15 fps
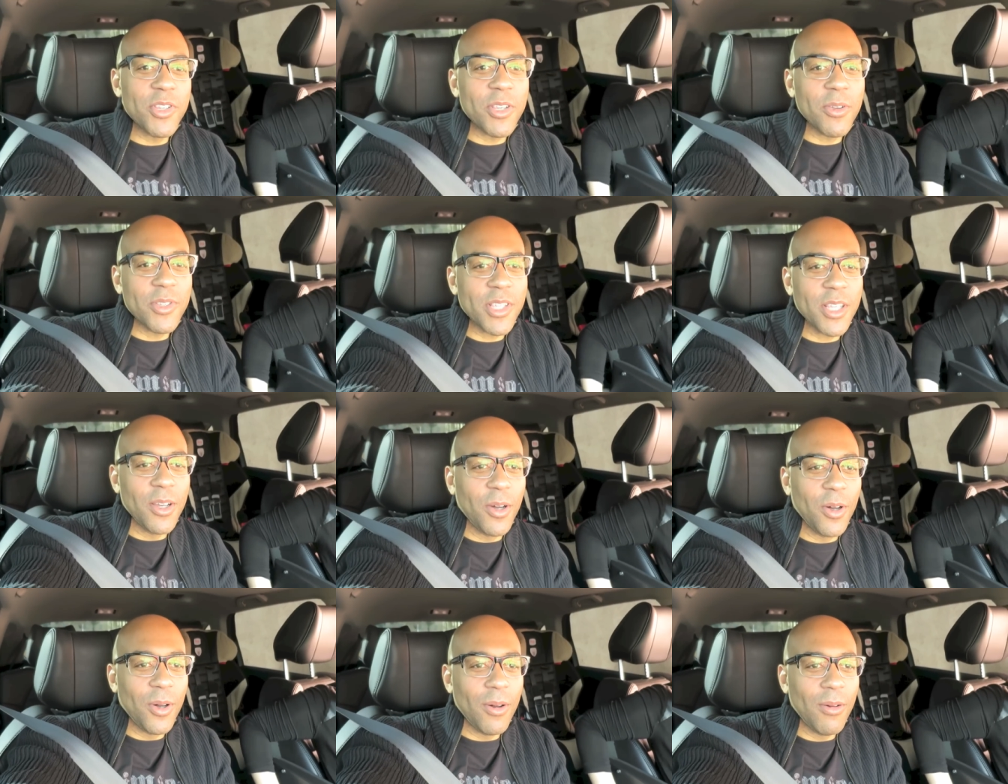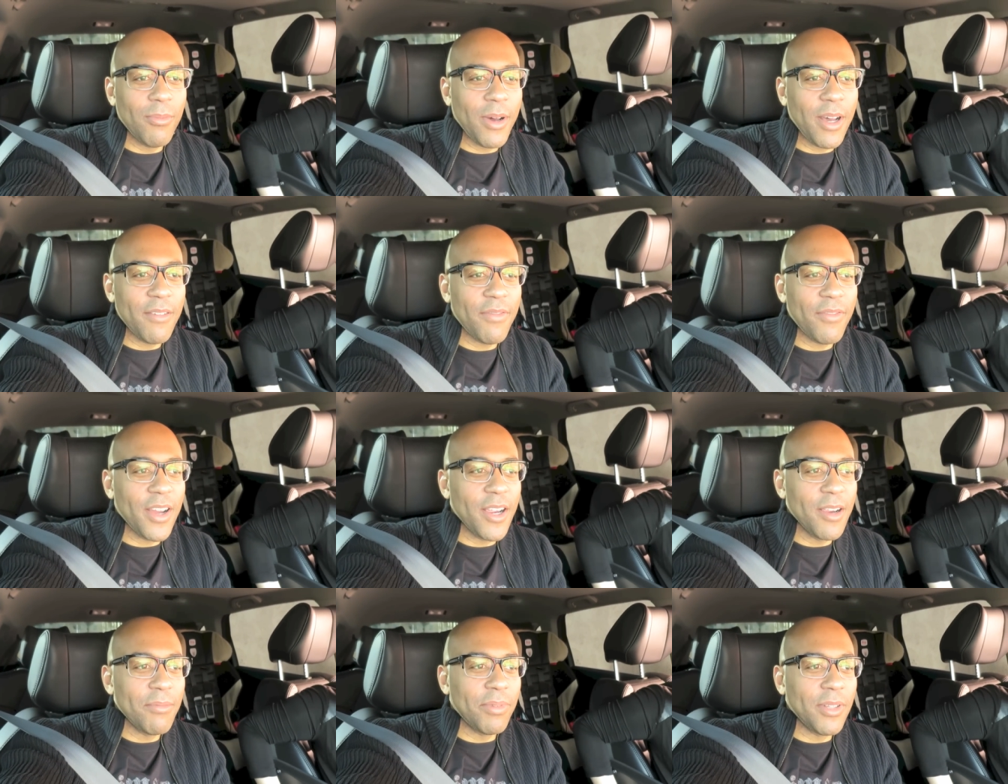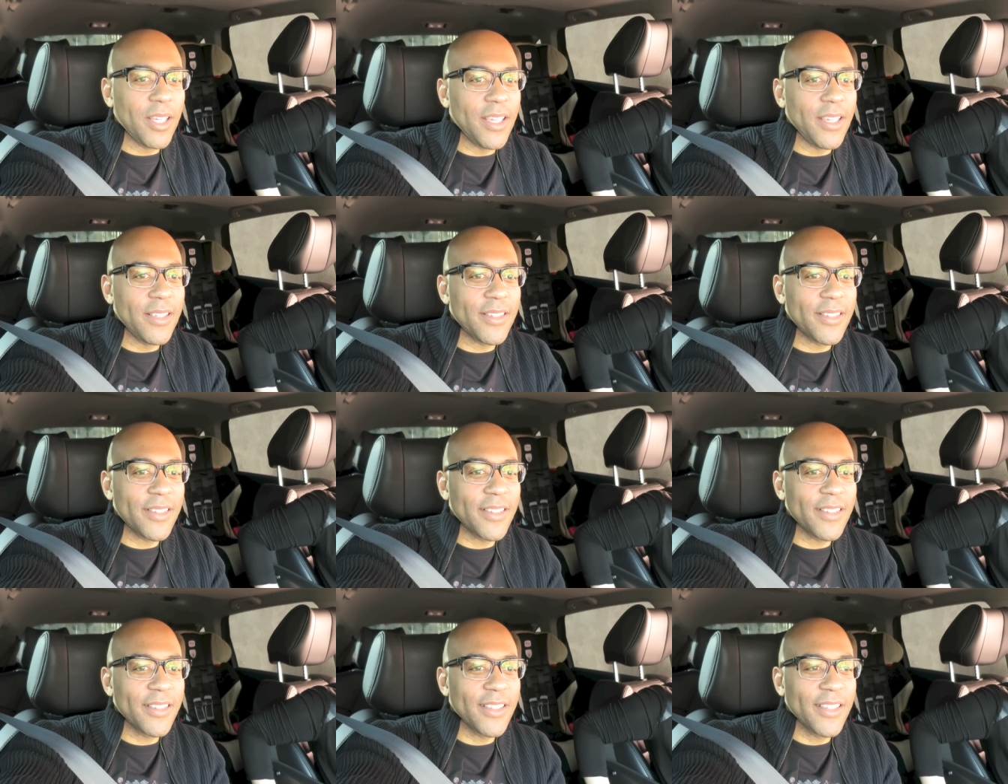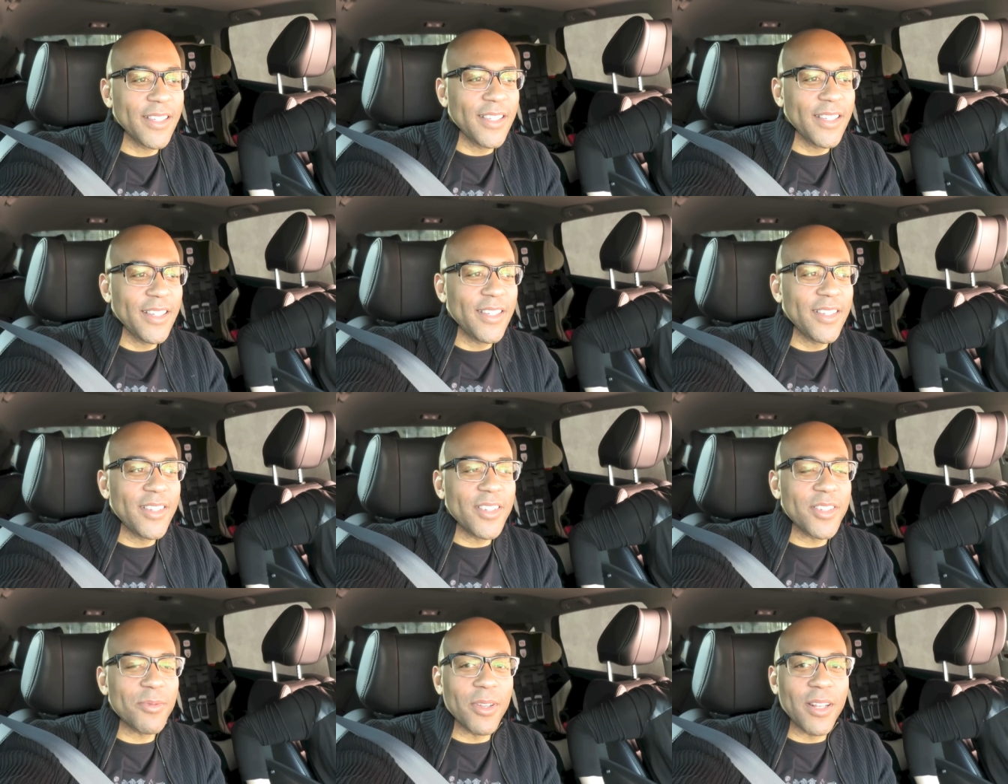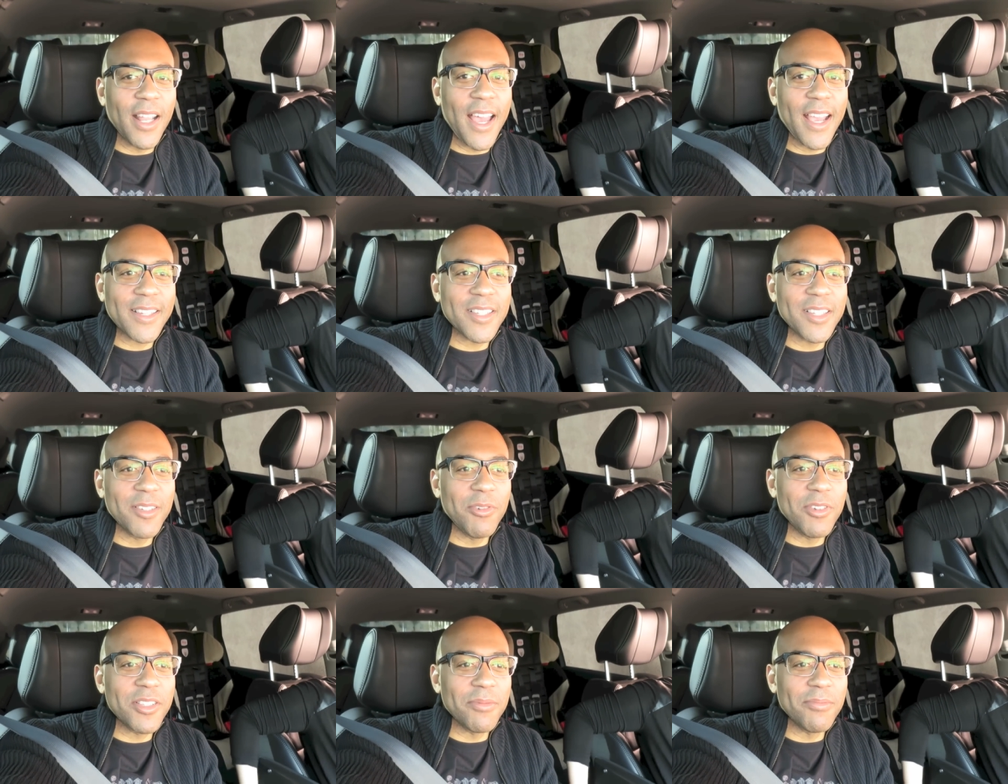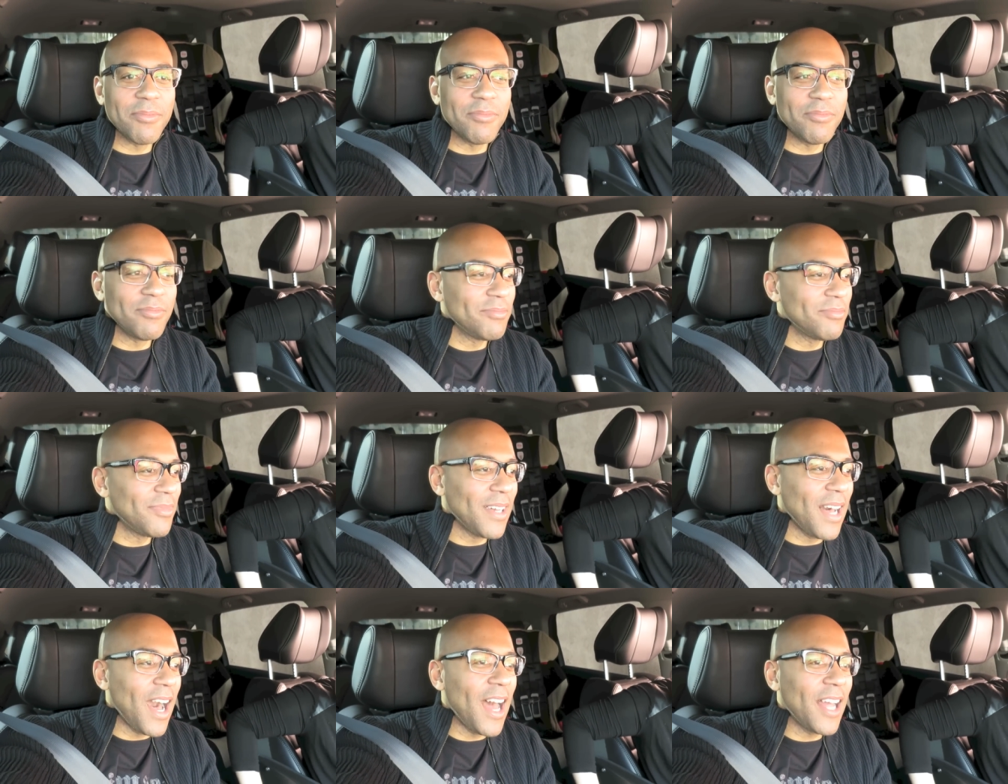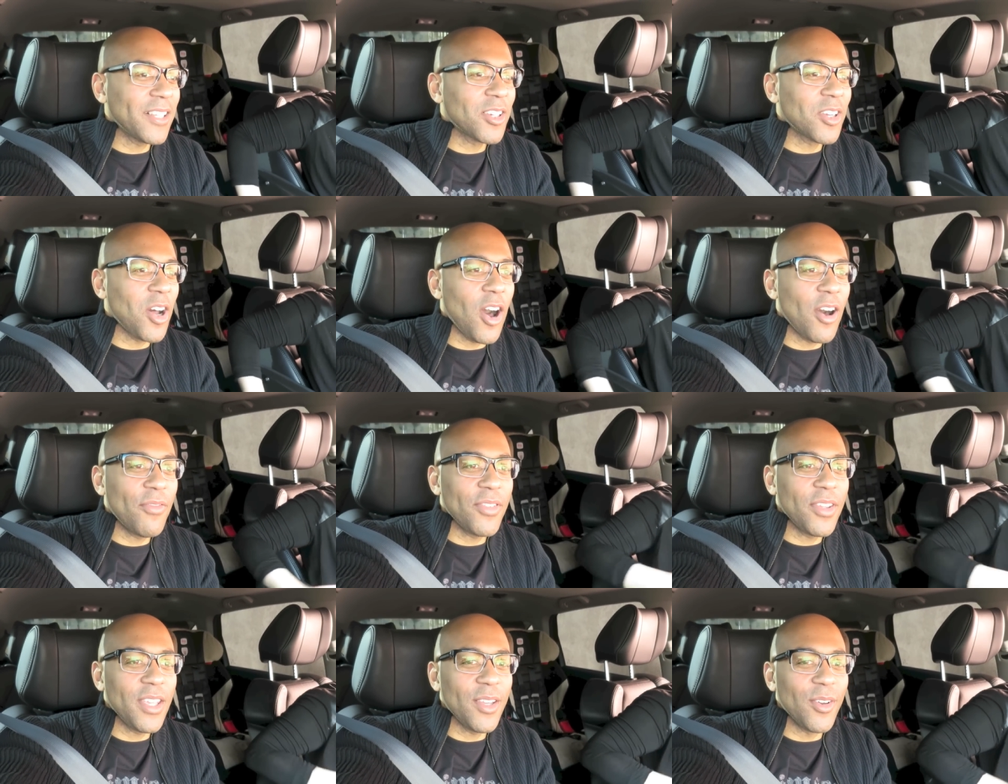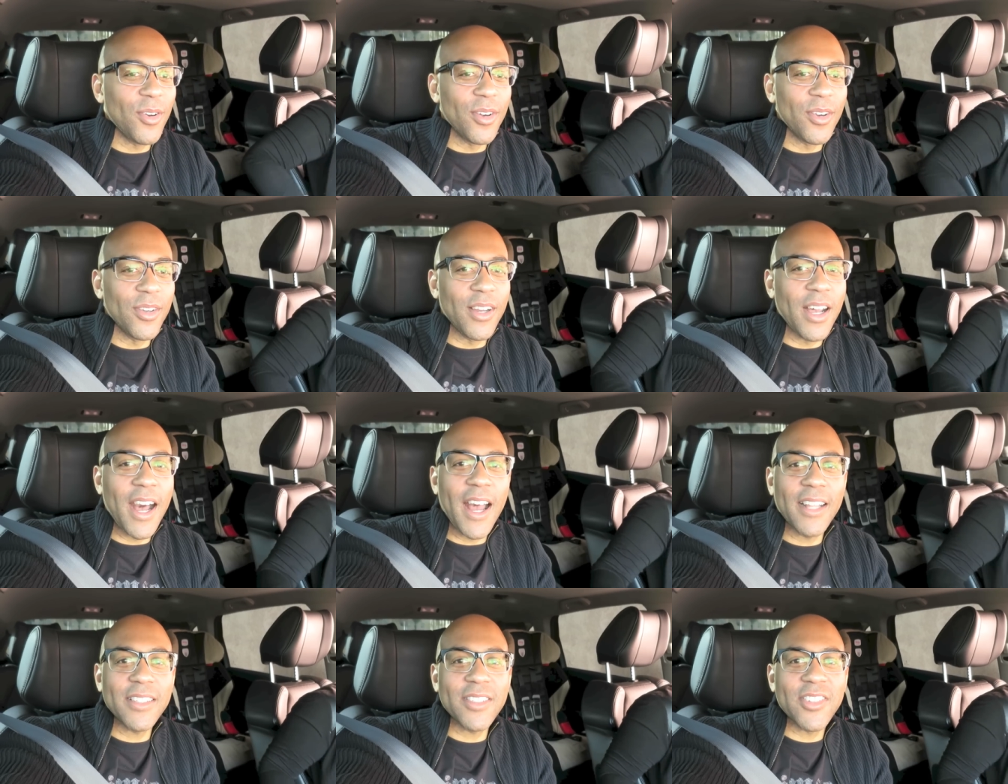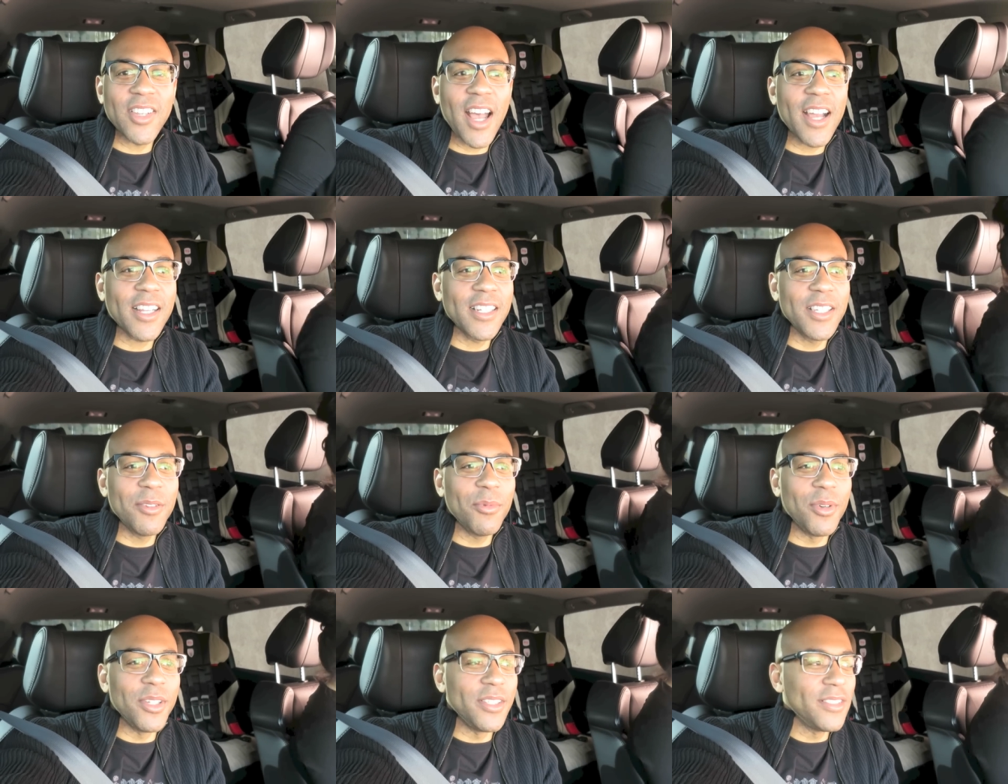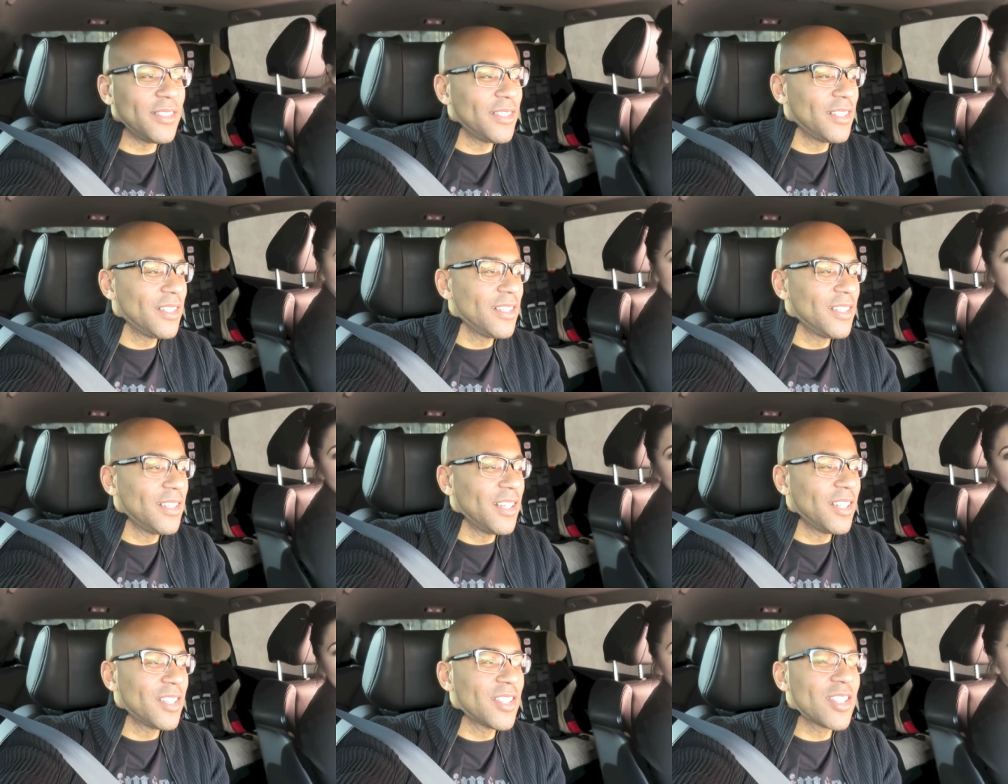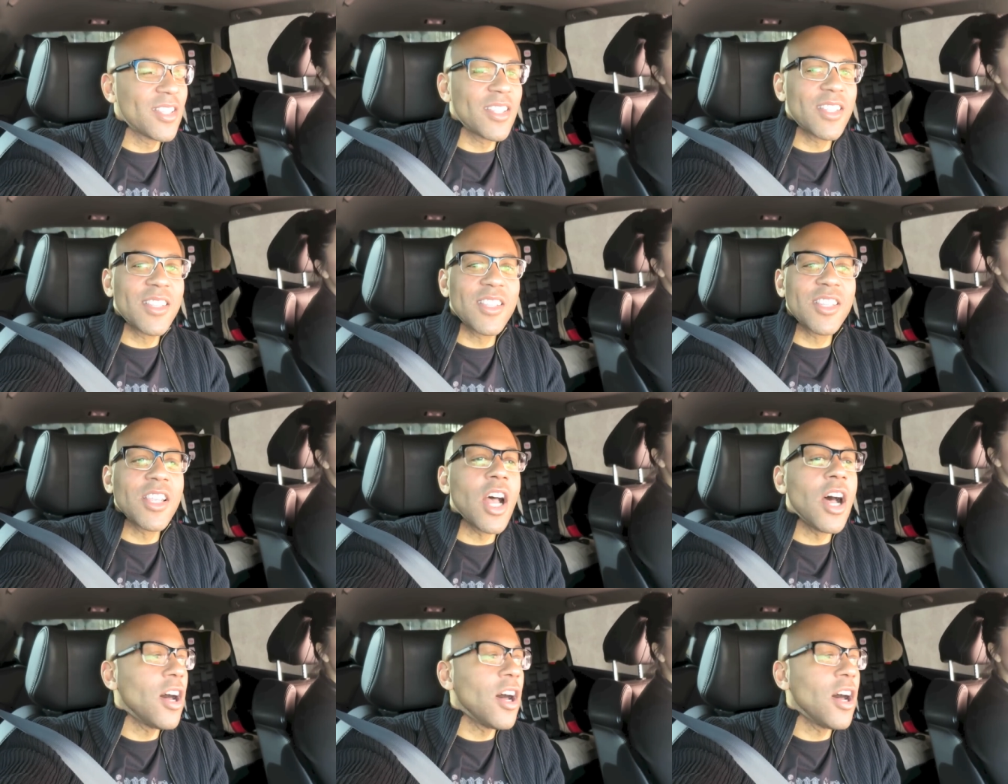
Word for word: I wish I was at home by a fireplace, just relaxing with some hot coffee or hot chocolate with marshmallows